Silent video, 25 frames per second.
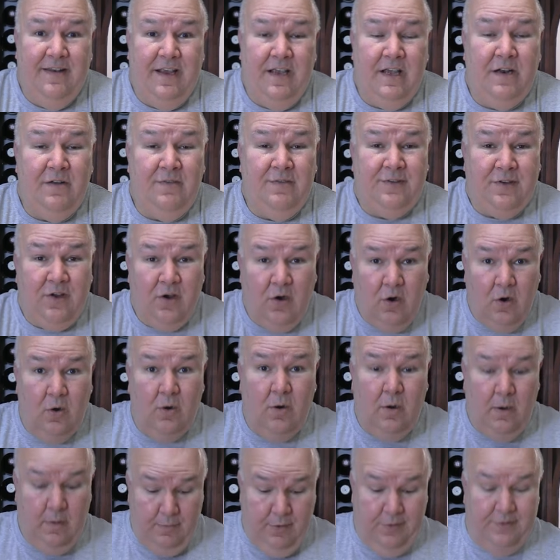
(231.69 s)
And if
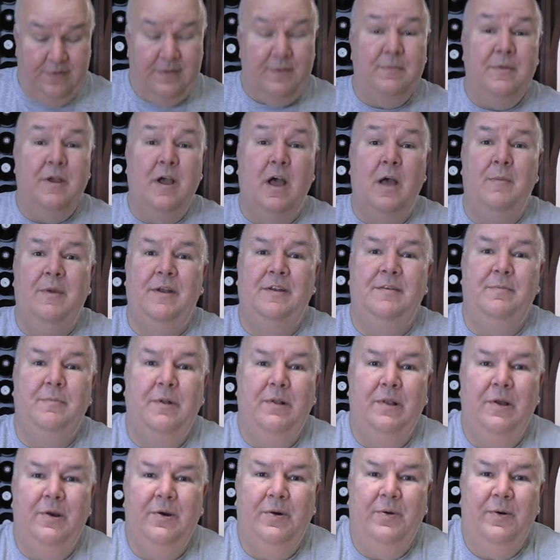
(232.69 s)
so, put some comments
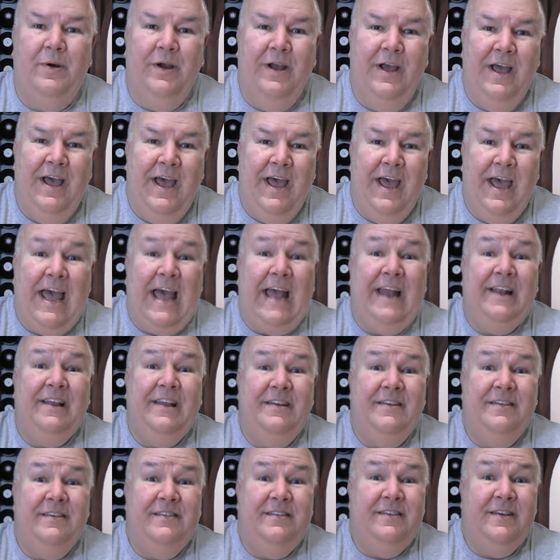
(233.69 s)
below. And
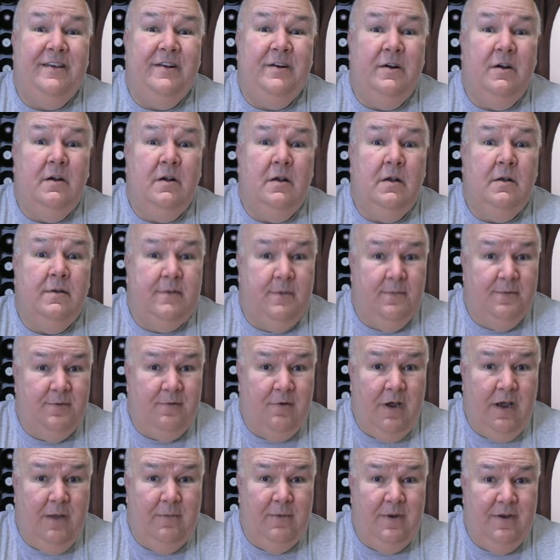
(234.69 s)
consider
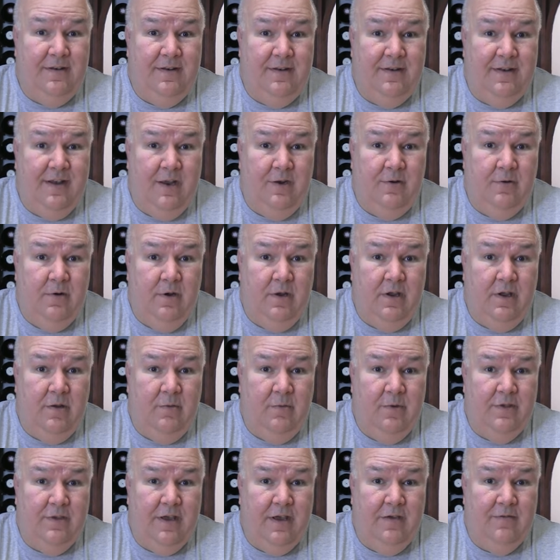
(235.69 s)
subscribing to Day Drinking
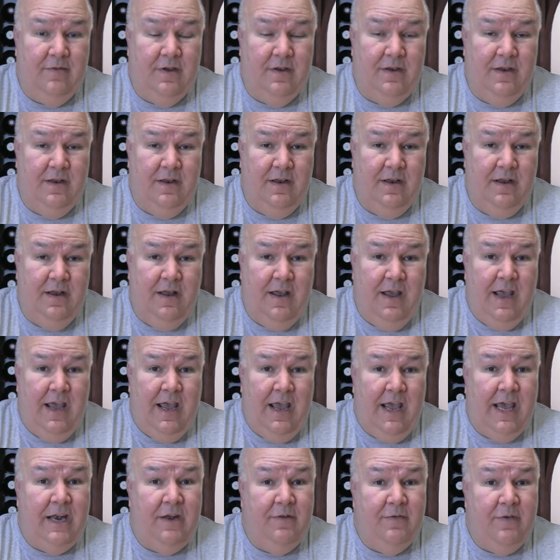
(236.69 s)
with Kevin.
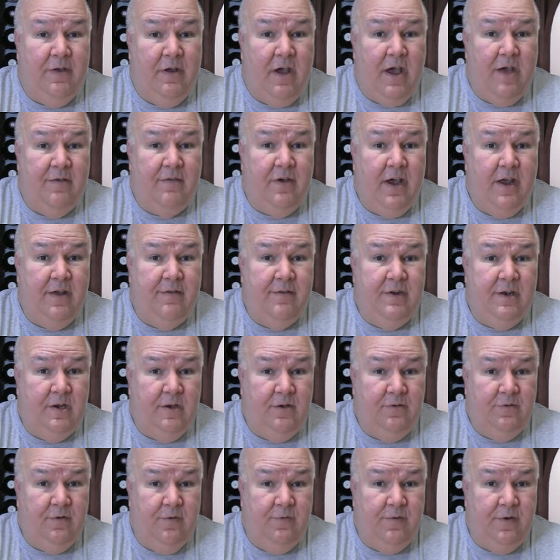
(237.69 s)
And if you have
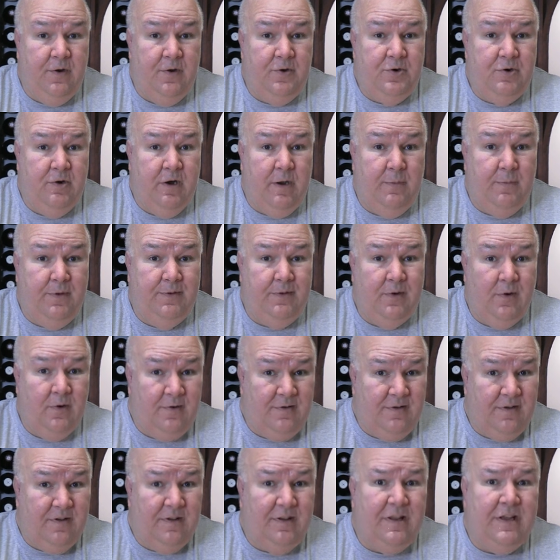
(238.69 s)
ideas for future
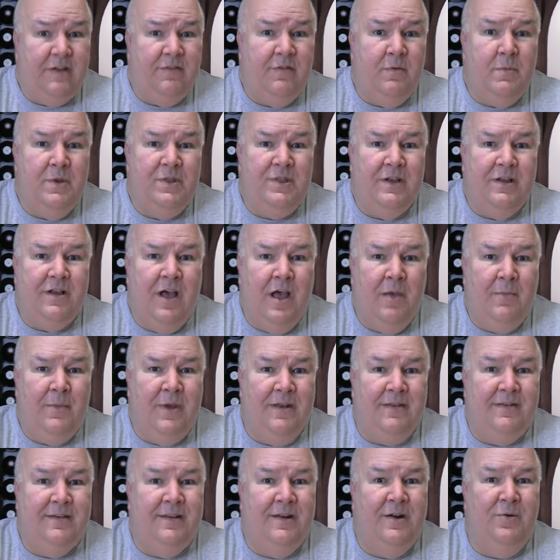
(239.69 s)
episodes, leave them in the
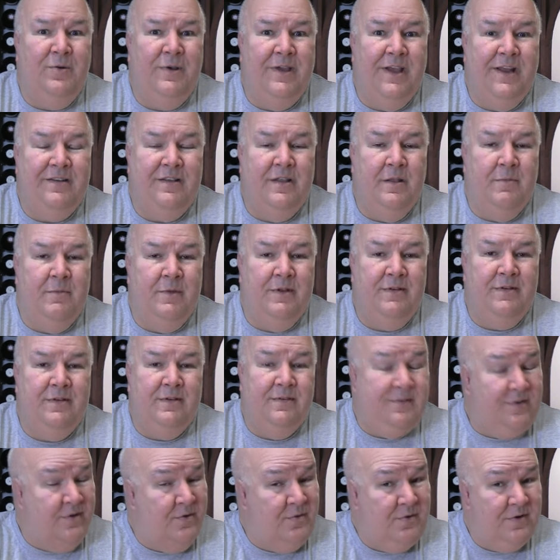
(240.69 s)
comments and I'll get to them as
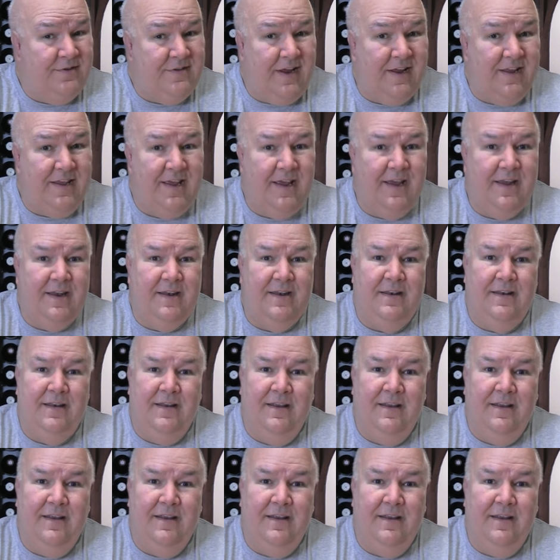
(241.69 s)
soon as I can.